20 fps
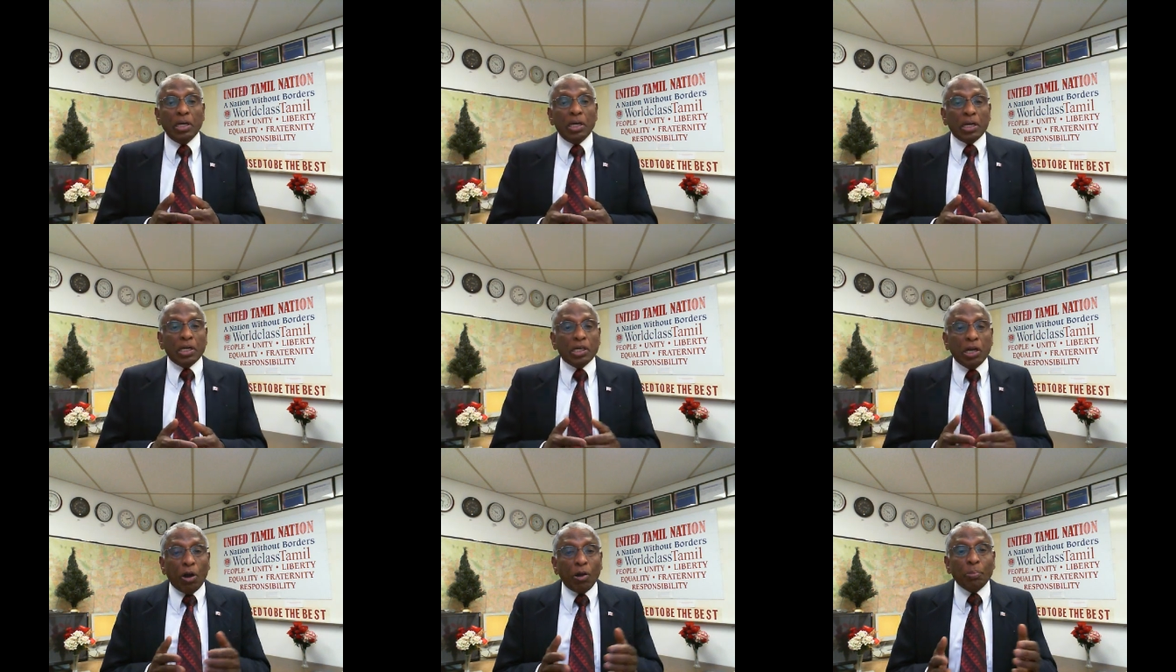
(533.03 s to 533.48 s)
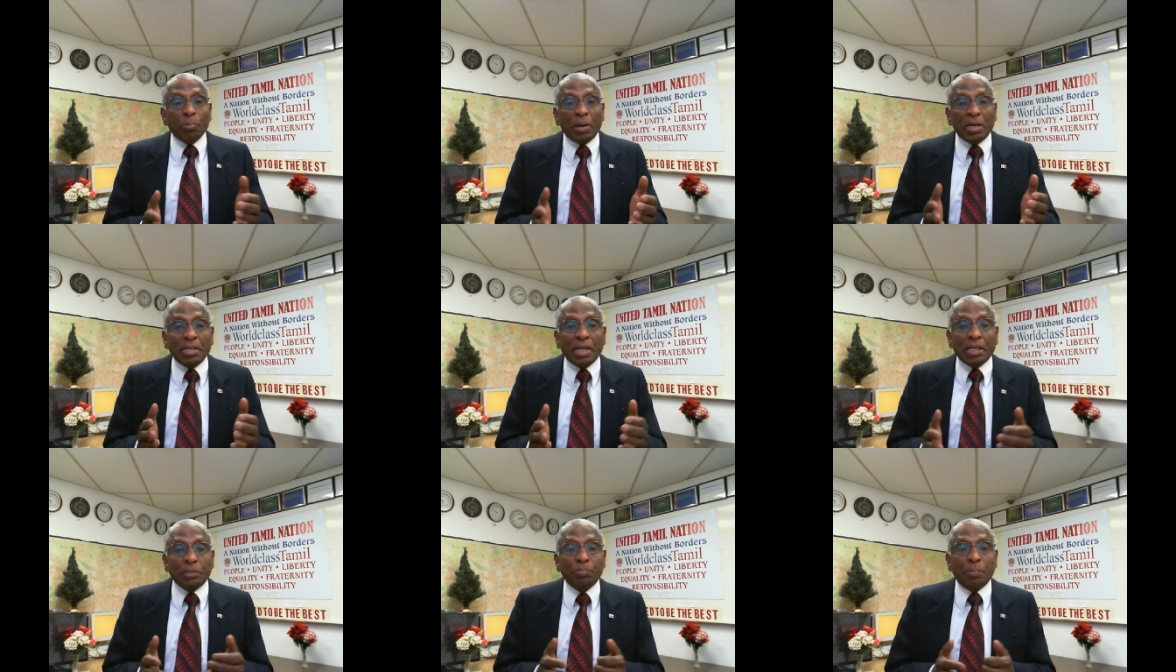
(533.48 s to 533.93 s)
Government
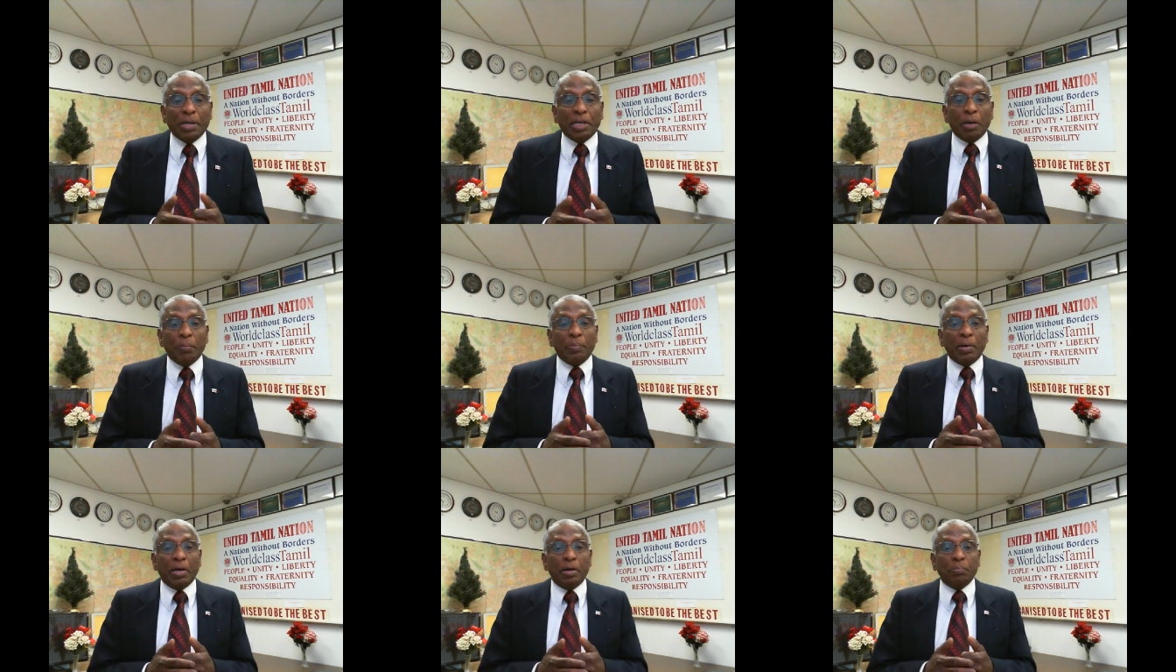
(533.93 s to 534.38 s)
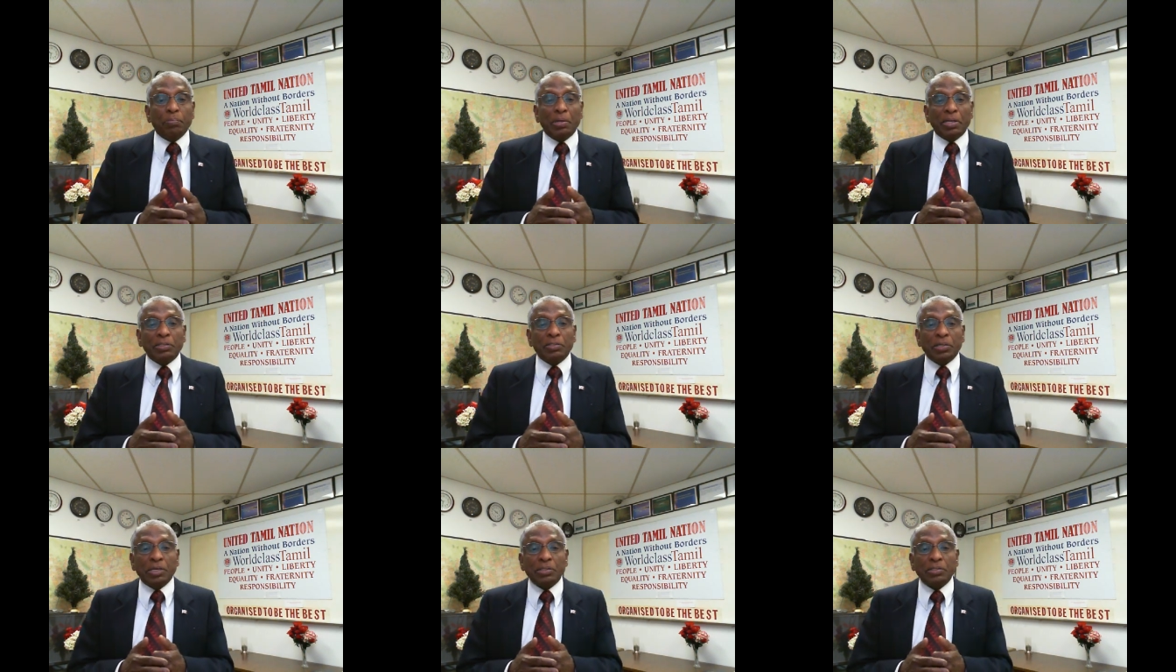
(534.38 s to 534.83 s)
has become a
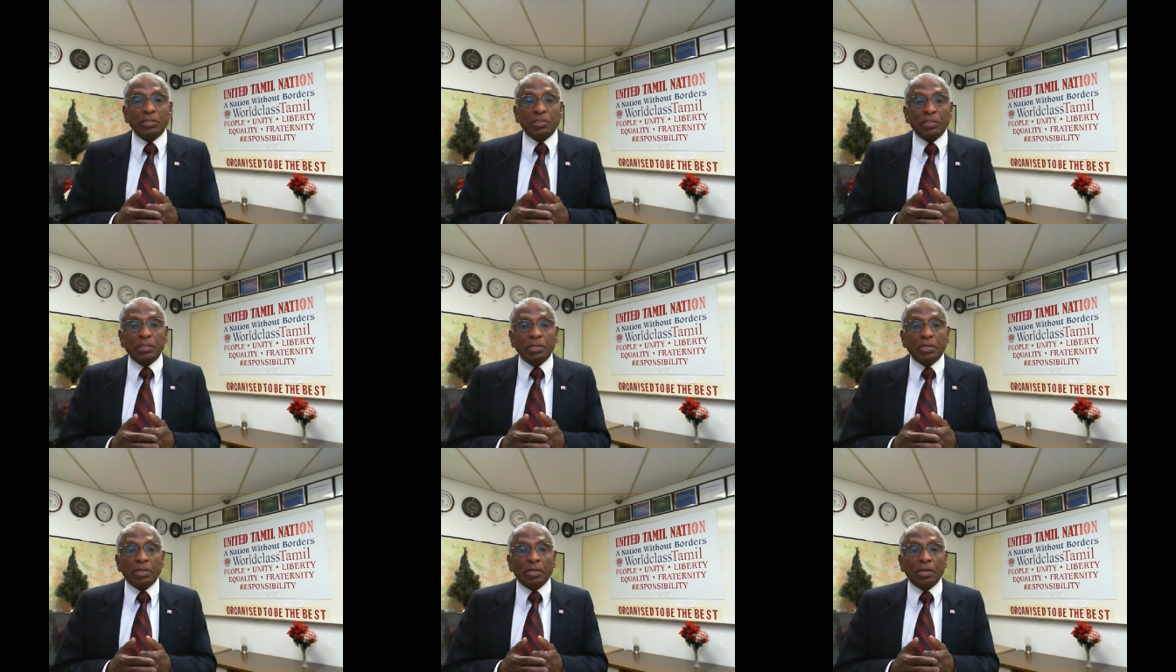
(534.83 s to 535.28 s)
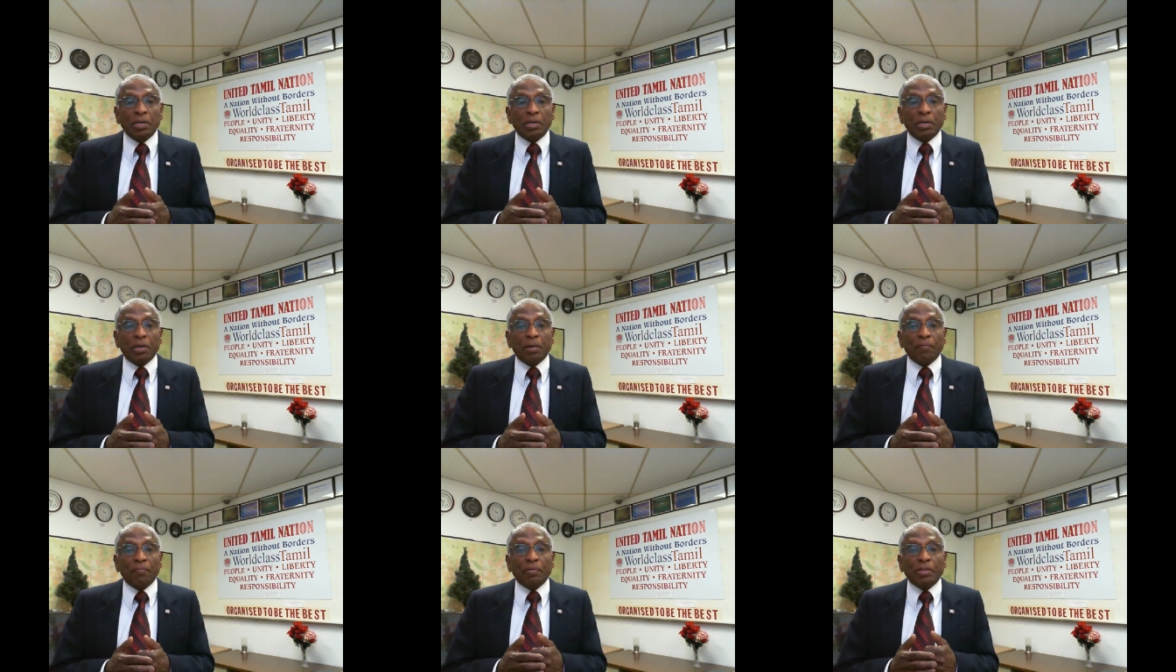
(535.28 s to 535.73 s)
business
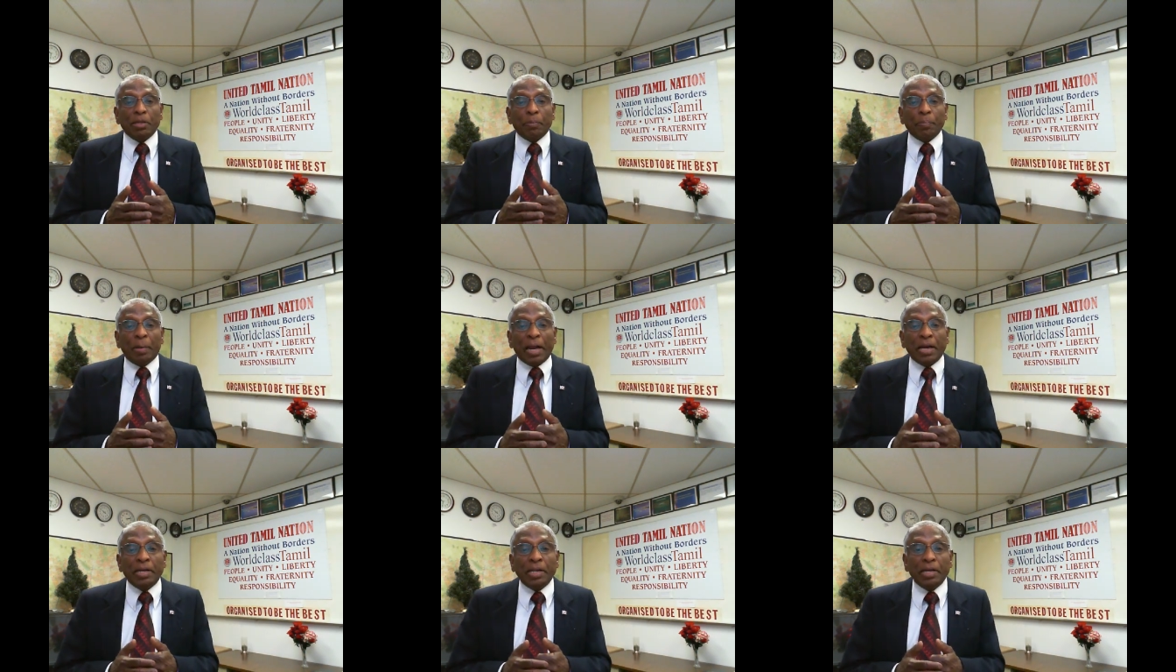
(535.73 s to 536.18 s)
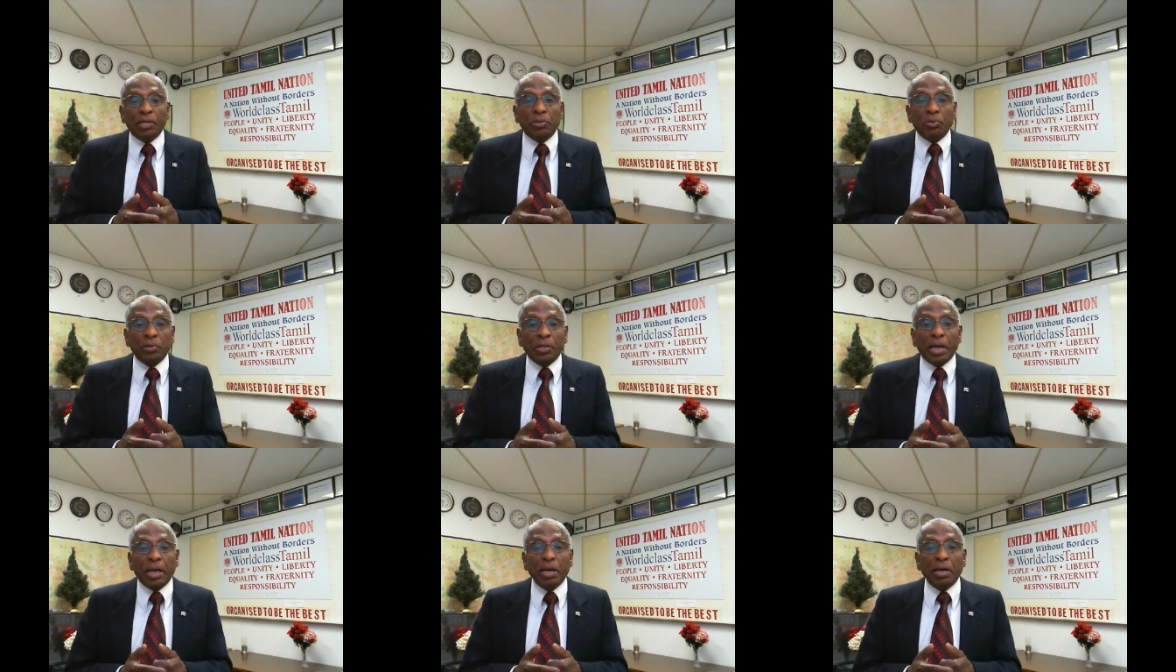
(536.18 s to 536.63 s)
with a mandate to
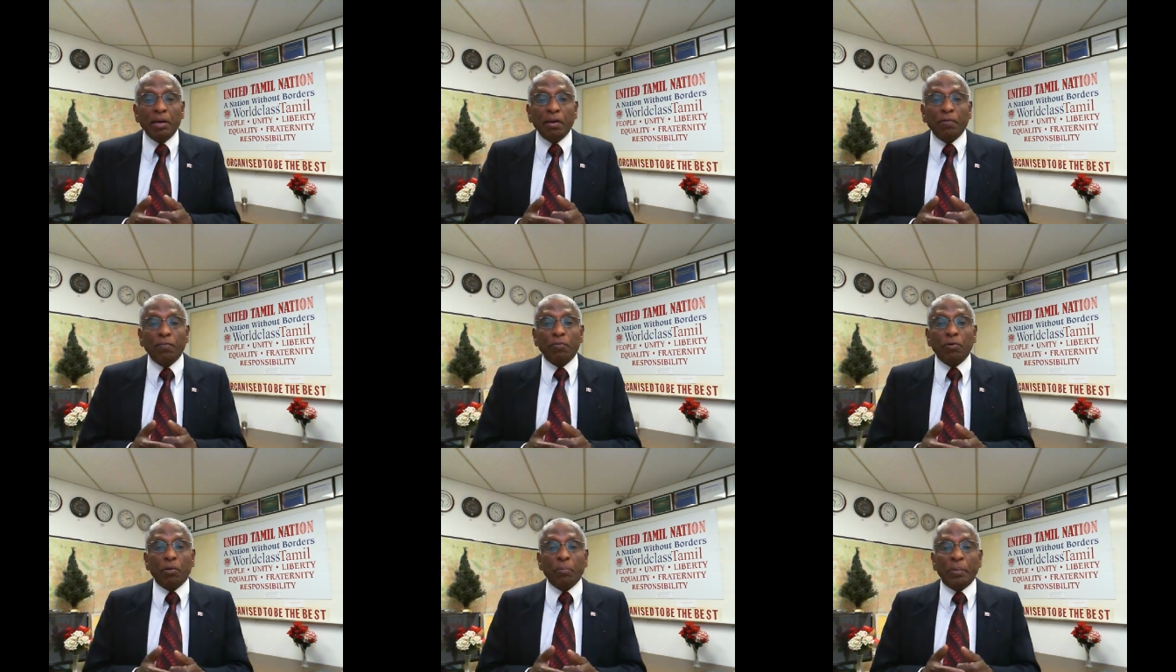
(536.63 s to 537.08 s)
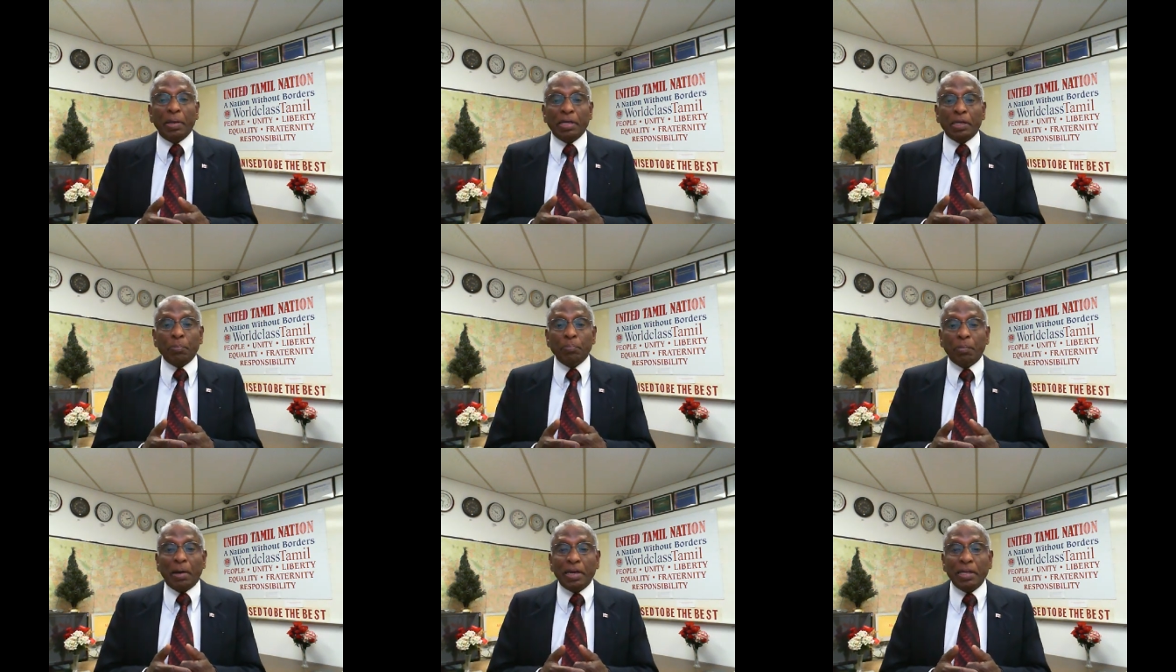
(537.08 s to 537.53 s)
kill for
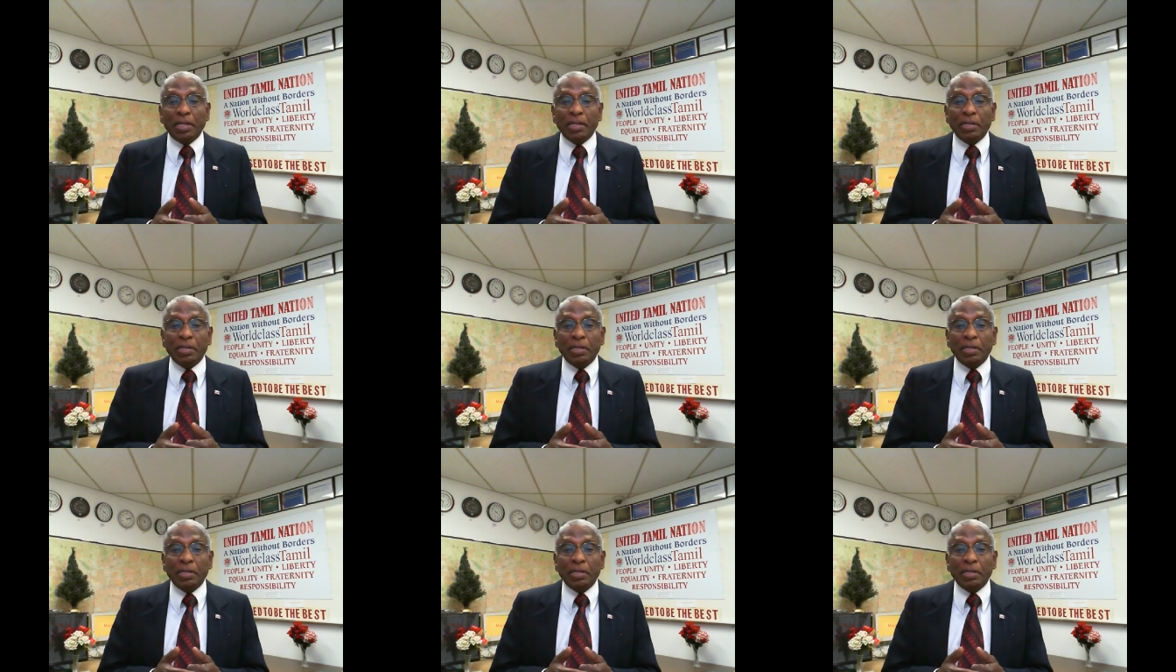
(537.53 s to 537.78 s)
making money.